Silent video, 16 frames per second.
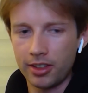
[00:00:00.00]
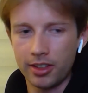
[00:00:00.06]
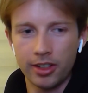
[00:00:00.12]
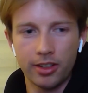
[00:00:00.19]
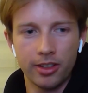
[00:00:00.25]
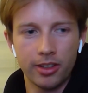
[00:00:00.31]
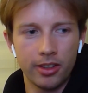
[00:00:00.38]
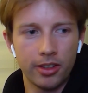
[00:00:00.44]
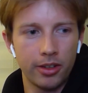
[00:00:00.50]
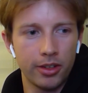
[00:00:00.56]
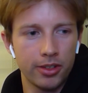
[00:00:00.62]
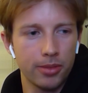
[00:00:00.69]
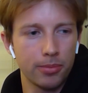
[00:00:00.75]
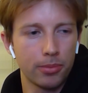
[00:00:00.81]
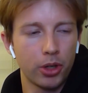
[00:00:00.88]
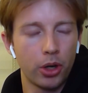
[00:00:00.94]
there
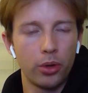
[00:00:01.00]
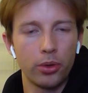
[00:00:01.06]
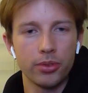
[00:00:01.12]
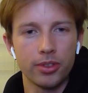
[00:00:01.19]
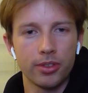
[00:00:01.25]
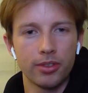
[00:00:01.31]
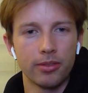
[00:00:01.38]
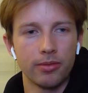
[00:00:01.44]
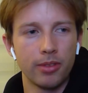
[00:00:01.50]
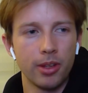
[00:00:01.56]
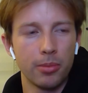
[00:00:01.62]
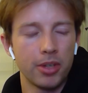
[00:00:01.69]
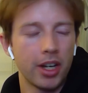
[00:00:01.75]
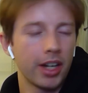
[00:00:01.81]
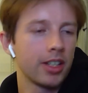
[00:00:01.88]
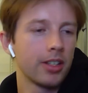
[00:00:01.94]
are some goals and
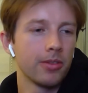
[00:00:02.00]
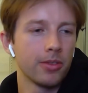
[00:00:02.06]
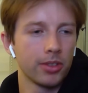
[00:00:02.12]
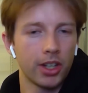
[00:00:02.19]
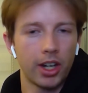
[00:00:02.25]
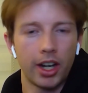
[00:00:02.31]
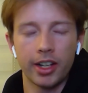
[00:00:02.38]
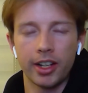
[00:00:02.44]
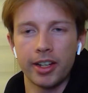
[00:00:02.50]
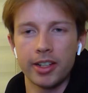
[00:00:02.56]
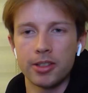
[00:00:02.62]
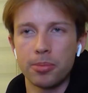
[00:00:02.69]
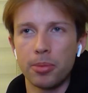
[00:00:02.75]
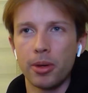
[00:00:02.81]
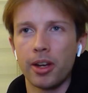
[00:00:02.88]
objectives and guidelines,